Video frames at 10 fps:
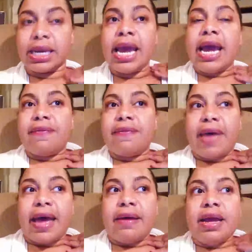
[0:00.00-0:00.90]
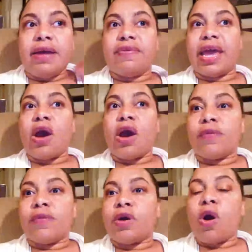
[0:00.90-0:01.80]
and that
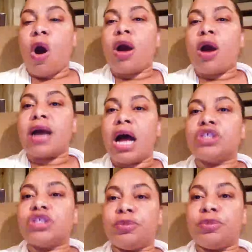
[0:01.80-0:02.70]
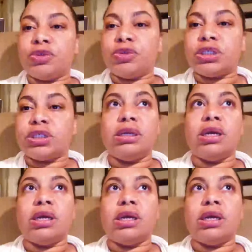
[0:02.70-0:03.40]
there are contribution,